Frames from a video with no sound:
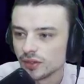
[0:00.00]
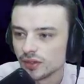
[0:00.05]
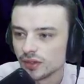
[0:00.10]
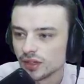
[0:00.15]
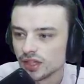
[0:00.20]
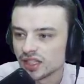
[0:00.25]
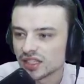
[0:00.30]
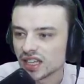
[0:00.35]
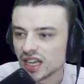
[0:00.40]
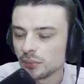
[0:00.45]

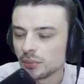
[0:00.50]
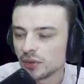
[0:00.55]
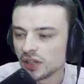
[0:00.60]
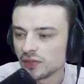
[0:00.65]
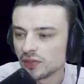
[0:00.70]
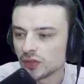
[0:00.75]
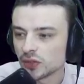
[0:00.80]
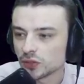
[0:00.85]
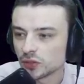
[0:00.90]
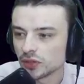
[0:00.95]
This gameplay
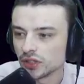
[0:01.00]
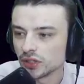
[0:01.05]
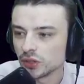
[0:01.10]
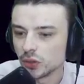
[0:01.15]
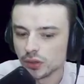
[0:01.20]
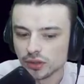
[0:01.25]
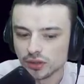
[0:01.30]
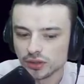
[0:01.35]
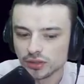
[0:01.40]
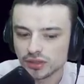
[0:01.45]
feels really
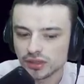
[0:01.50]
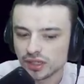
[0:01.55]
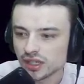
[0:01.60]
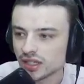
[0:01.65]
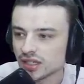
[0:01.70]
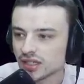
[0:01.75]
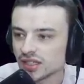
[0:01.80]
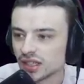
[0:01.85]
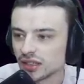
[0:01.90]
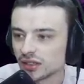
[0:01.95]
cool. Like a
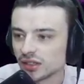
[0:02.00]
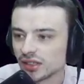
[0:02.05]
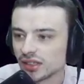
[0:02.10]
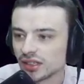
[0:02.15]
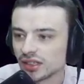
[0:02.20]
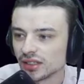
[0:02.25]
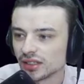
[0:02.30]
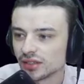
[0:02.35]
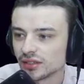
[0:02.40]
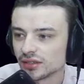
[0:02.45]
Zelda-like.
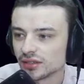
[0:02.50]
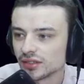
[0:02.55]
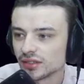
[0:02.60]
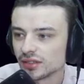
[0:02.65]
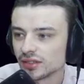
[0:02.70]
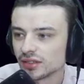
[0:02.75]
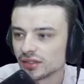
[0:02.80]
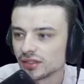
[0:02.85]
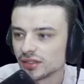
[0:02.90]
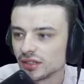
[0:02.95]

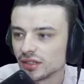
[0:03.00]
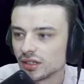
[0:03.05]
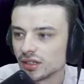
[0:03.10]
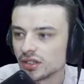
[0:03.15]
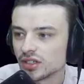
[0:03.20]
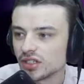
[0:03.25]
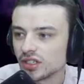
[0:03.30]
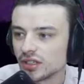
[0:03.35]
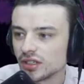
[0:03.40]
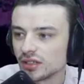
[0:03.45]
Oh,
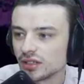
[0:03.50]
shit.